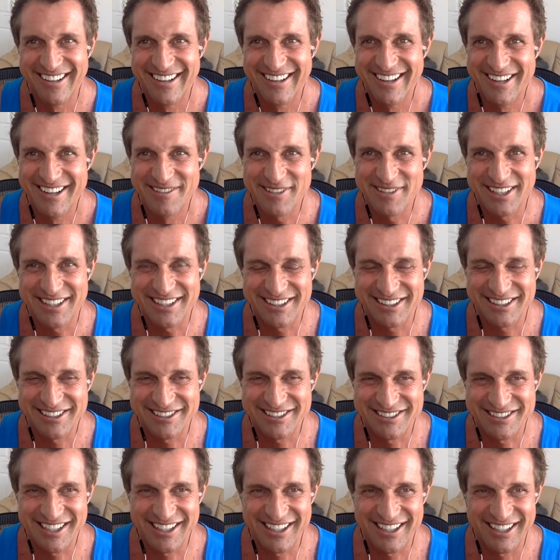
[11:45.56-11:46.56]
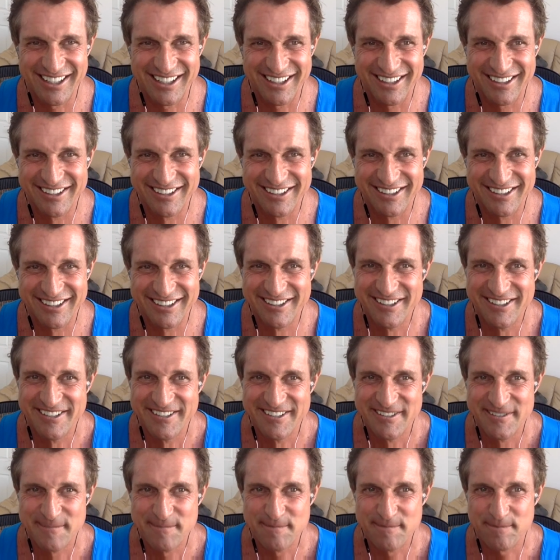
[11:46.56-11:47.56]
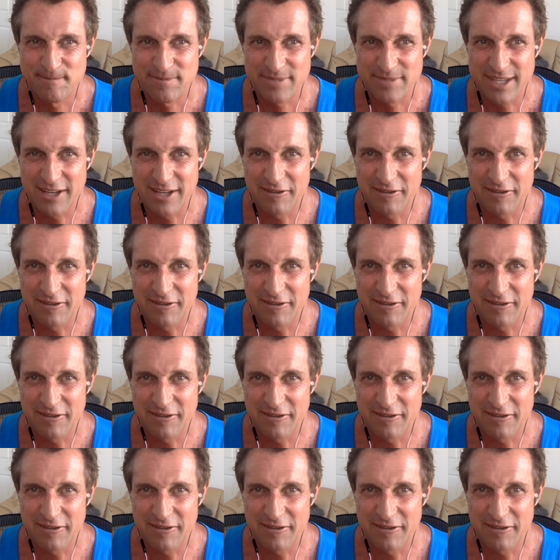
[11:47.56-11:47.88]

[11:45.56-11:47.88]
because uh, you know,